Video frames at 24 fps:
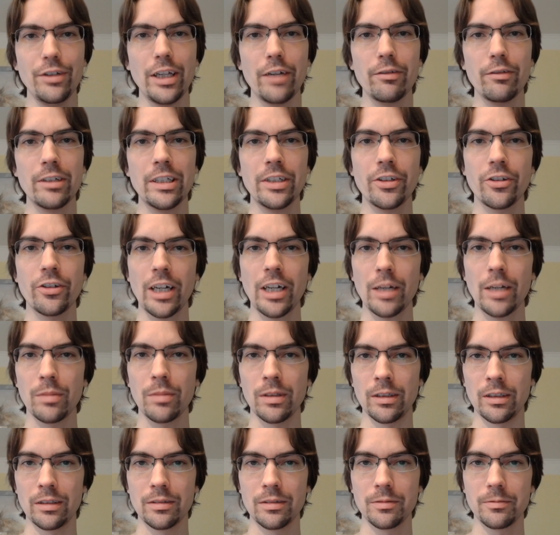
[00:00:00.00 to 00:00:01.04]
If you have any
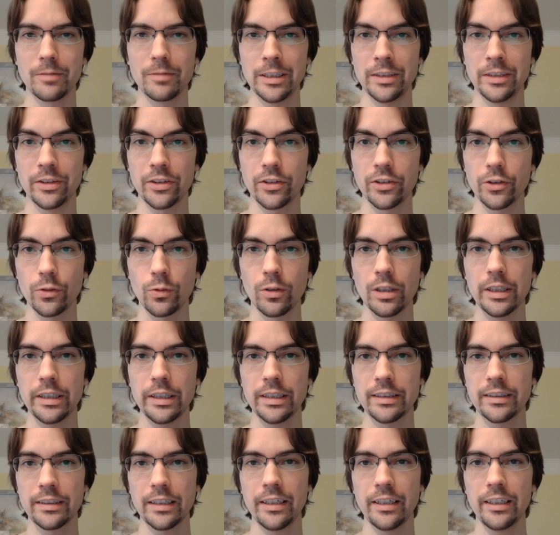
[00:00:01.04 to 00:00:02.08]
trouble when
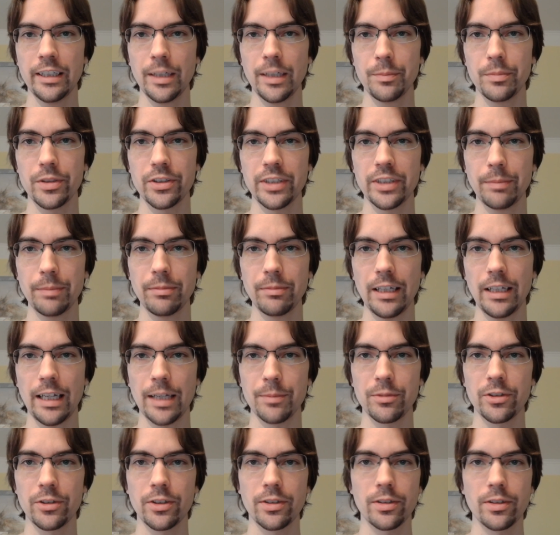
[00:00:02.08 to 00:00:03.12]
installing and setting up
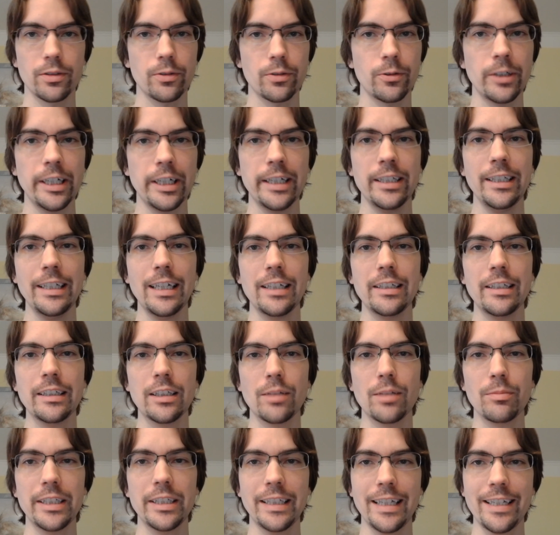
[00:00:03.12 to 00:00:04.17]
PerceptiLabs, or any other
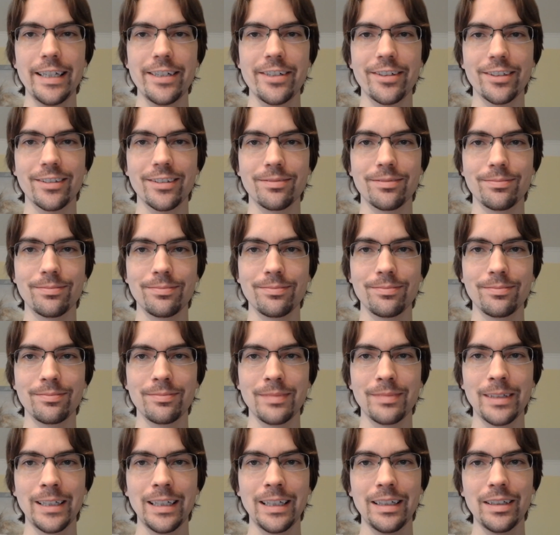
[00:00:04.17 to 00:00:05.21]
complication,
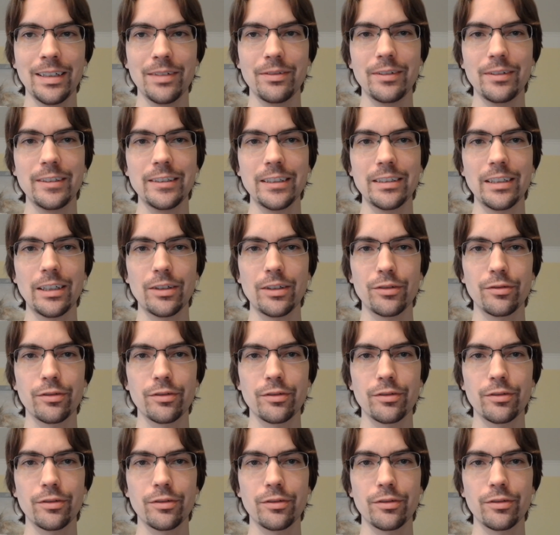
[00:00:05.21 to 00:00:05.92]
visit